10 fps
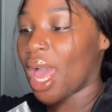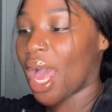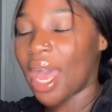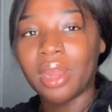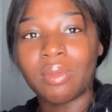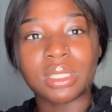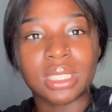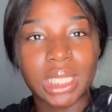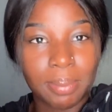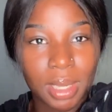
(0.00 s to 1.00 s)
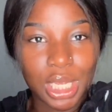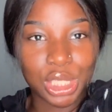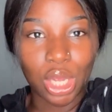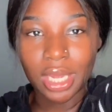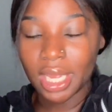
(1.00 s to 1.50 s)
and it was somebody
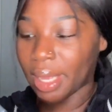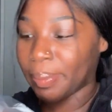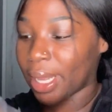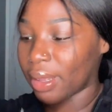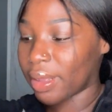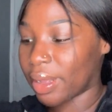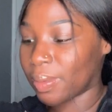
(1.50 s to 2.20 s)
talking about